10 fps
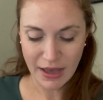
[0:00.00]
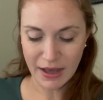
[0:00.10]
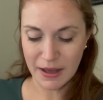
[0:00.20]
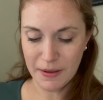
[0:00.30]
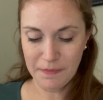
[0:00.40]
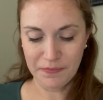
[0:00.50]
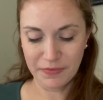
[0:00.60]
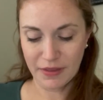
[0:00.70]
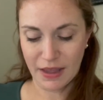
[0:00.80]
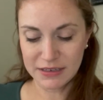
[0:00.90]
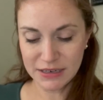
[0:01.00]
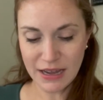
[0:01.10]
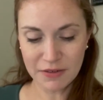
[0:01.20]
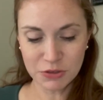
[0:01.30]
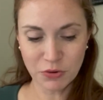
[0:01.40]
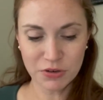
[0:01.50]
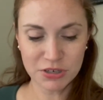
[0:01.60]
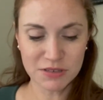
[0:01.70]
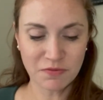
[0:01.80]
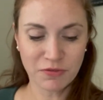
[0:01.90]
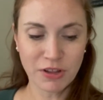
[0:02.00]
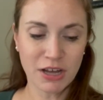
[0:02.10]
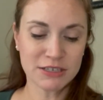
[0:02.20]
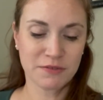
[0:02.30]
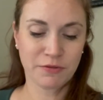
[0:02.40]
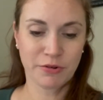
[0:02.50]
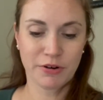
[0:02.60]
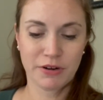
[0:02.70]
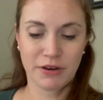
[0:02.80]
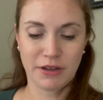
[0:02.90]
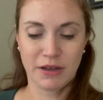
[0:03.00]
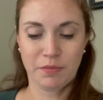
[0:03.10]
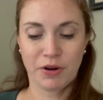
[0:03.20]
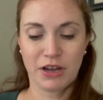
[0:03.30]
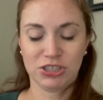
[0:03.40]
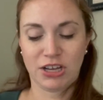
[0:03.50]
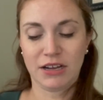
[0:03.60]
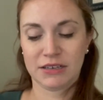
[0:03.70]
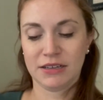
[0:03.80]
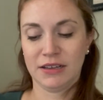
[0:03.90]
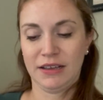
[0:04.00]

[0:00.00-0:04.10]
I did have to order some floss for a project,